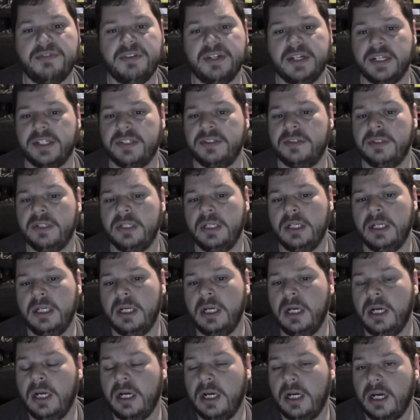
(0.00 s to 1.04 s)
fix.
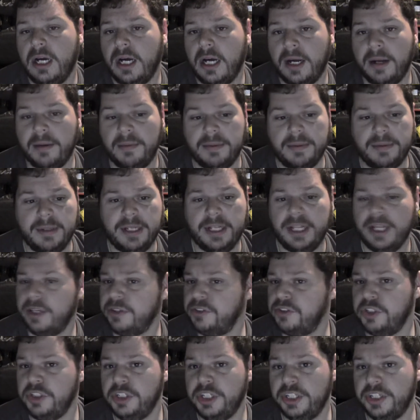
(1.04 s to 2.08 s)
Um, and they
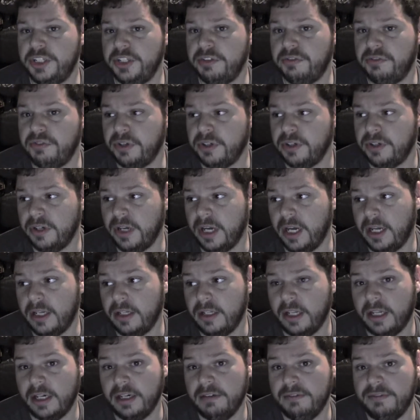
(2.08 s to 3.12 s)
also did this for a
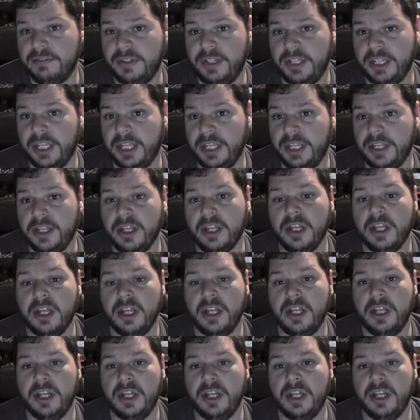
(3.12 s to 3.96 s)
lot of the